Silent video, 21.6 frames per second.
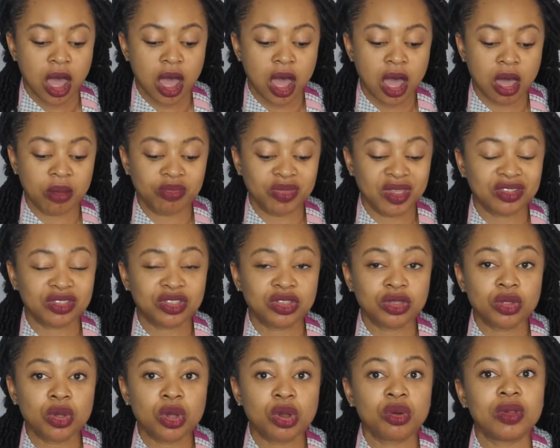There's
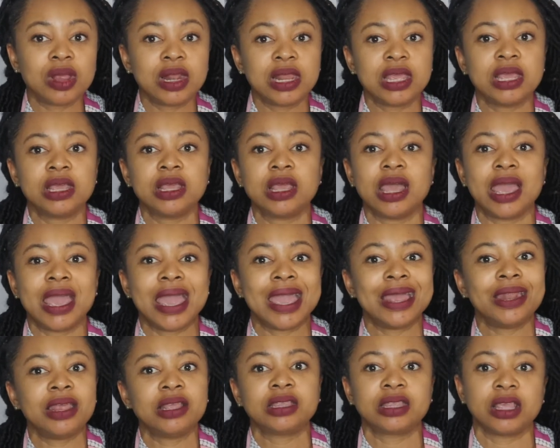not really
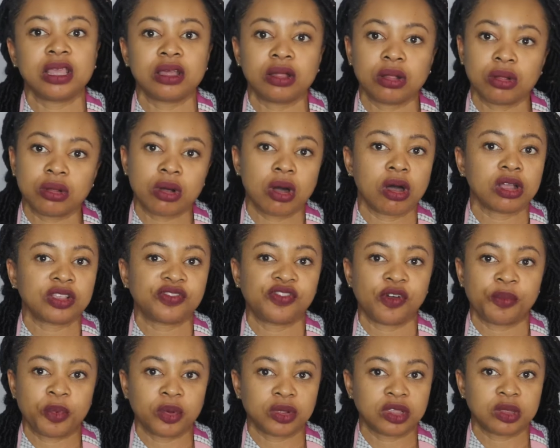any single cause
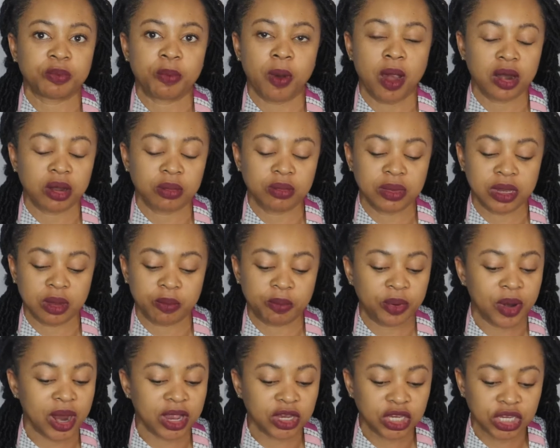for postpartum
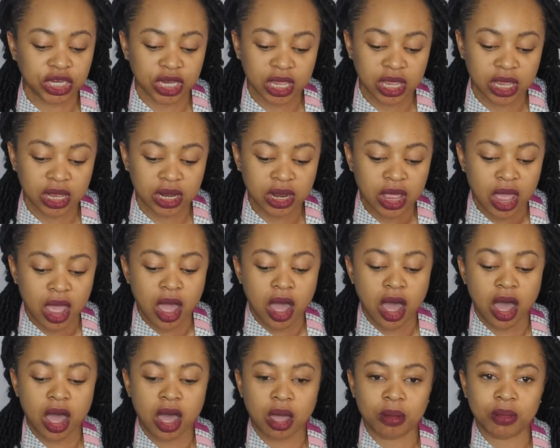depression.
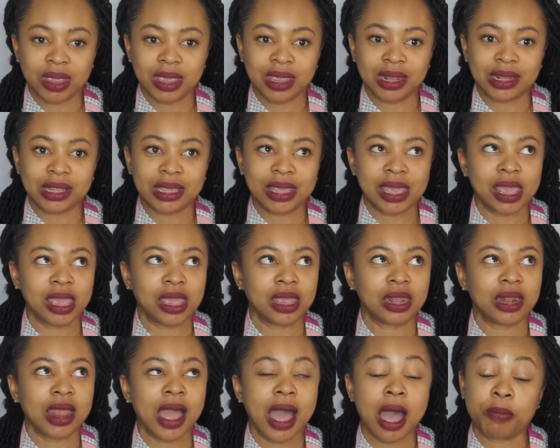It
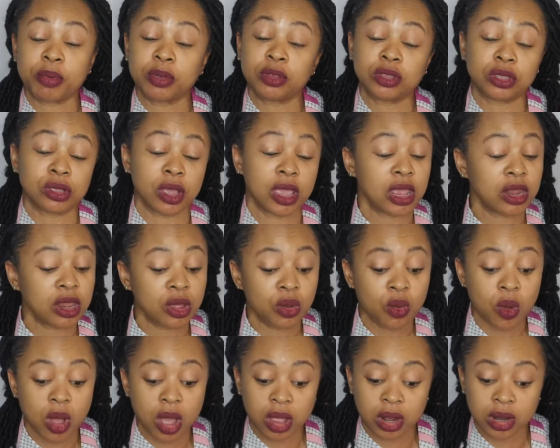can happen to
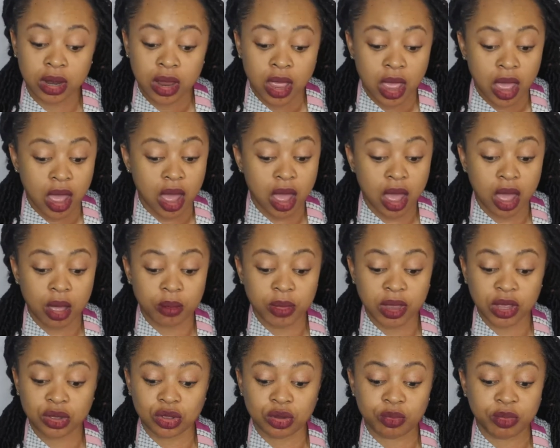anyone.
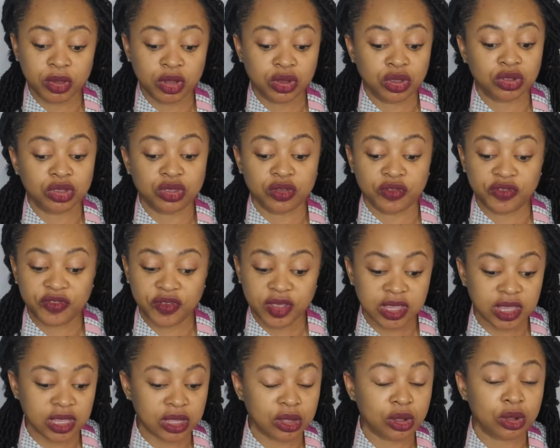It could be due to
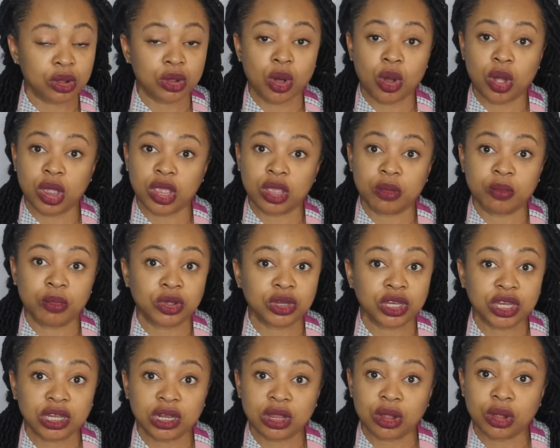physical or
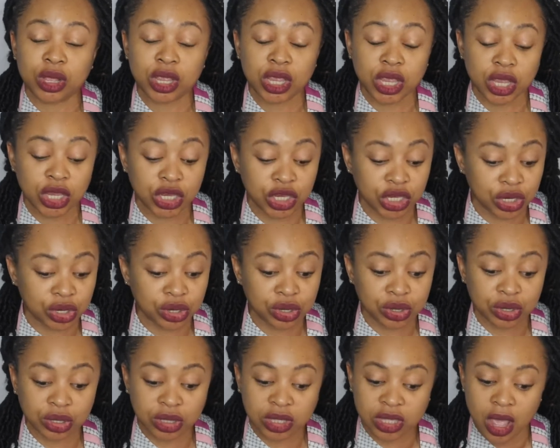emotional
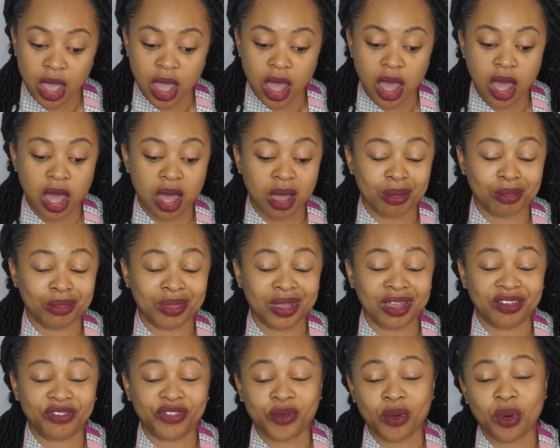issues.
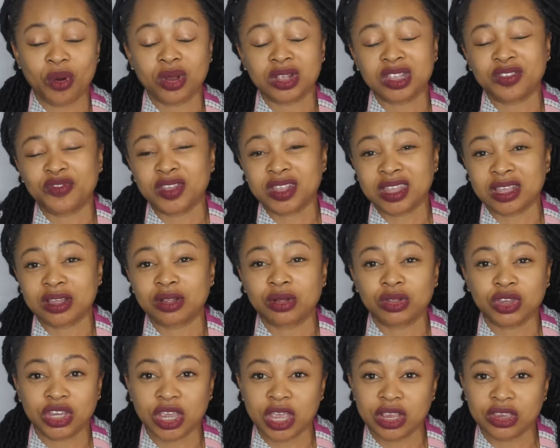Of course,
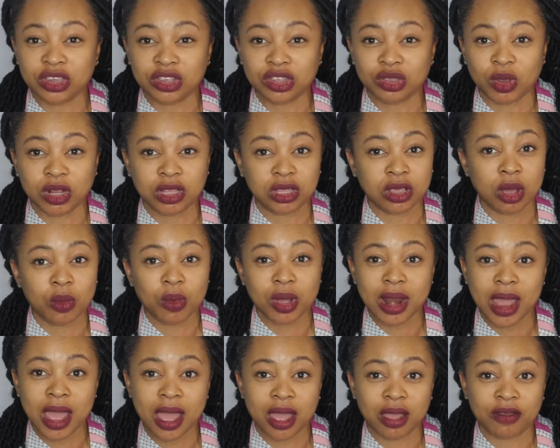physical changes when someone